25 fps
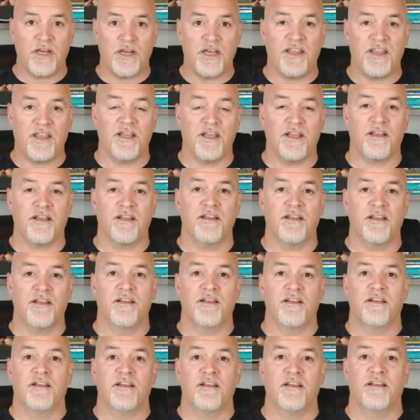anything.
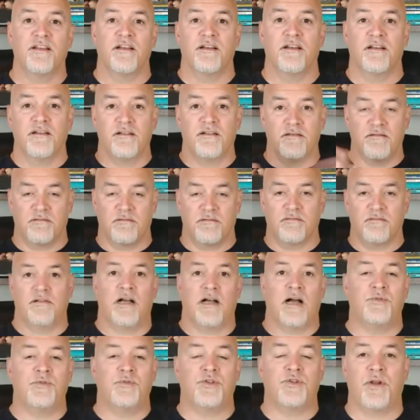
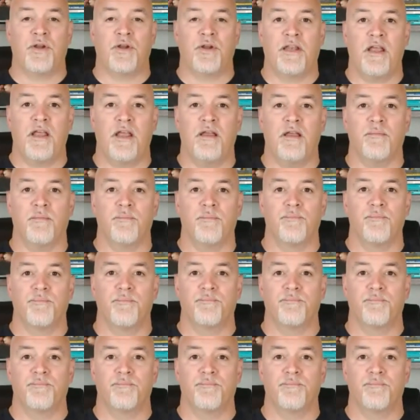I'm joining him.